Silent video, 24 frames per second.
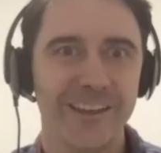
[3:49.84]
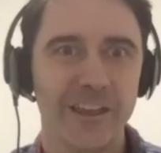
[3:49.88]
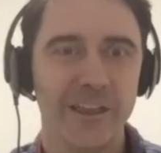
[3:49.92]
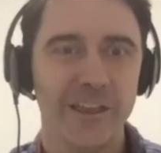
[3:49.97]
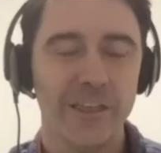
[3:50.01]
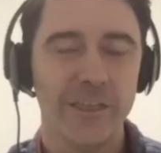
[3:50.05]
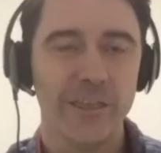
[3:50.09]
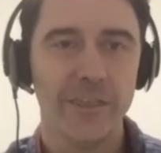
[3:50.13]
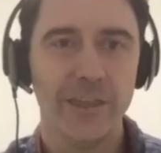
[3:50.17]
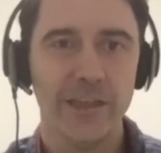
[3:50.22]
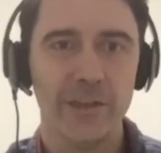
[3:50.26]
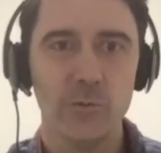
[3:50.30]

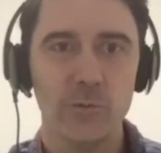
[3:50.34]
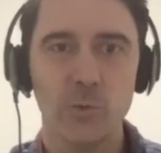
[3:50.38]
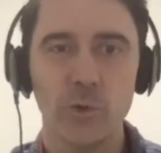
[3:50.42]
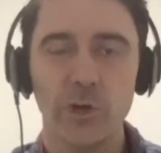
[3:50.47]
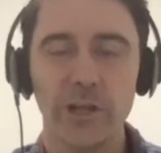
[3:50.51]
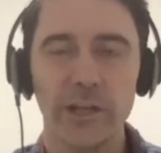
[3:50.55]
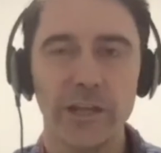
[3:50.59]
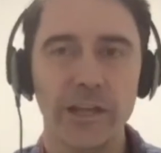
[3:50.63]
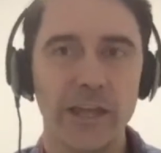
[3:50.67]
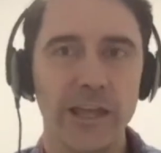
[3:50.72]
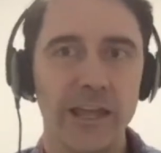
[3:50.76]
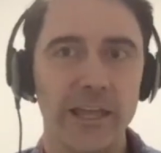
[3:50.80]
than
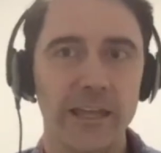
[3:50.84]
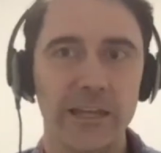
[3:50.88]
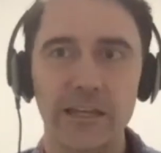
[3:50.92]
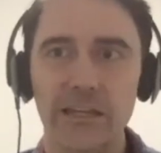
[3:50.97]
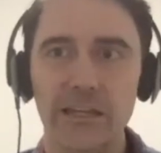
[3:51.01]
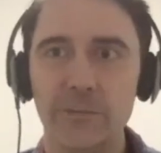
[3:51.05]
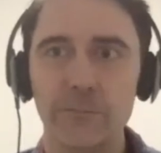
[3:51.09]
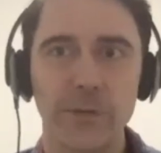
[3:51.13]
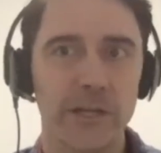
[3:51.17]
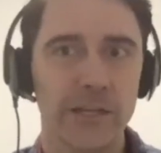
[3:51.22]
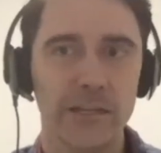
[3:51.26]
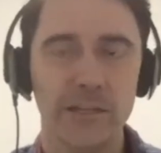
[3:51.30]
what
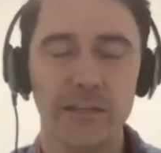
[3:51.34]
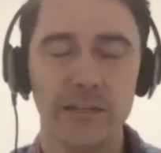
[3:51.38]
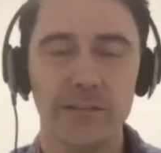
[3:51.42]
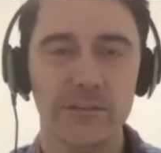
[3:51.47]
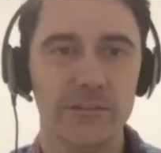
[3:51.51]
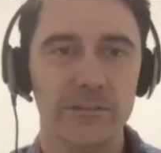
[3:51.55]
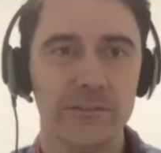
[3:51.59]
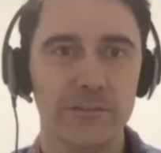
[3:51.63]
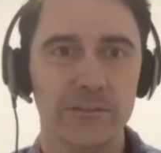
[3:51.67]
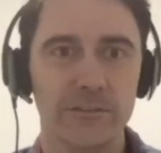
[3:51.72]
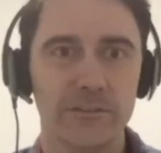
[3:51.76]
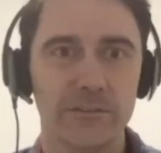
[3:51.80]

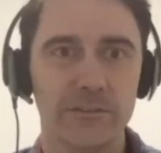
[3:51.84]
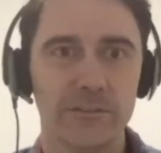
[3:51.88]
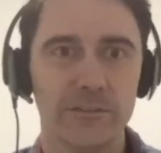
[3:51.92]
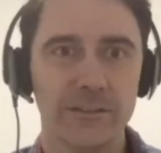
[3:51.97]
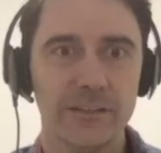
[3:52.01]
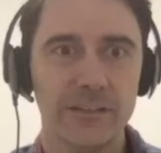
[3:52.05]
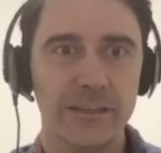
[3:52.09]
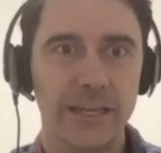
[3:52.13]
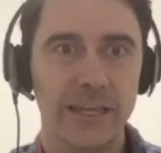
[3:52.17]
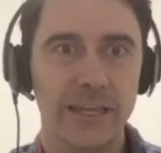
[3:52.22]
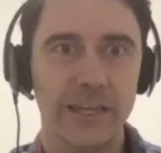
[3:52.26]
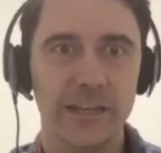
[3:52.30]
anybody's
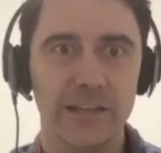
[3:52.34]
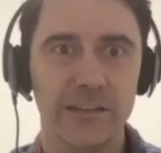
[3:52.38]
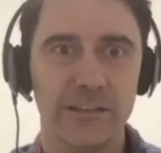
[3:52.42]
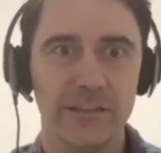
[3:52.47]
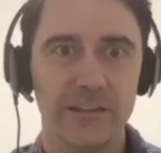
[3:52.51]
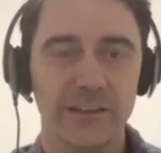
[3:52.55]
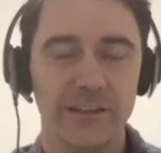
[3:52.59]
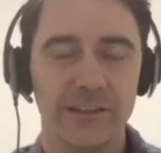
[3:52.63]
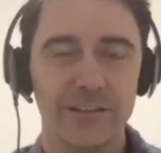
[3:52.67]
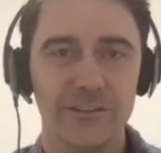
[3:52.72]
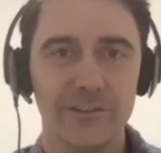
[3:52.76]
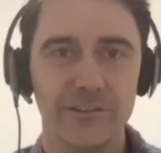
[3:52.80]

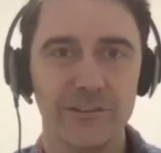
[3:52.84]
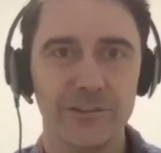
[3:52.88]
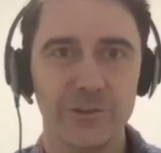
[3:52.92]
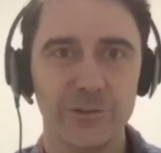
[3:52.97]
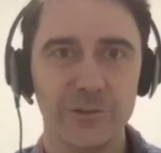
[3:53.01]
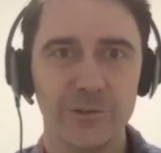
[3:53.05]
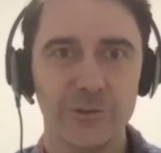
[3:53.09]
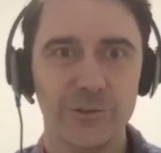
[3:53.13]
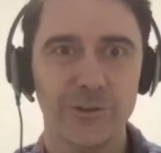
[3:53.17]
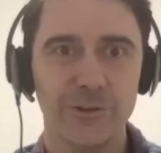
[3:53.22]
can do,